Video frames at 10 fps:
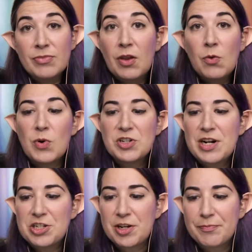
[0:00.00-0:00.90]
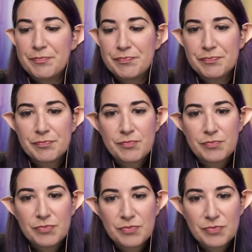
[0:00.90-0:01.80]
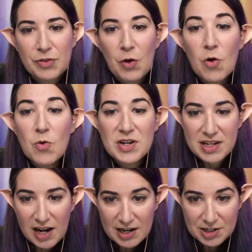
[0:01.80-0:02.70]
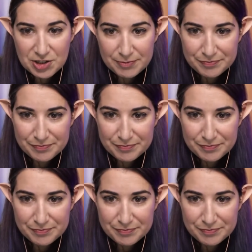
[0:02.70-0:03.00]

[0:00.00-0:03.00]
what direction. Oh gosh.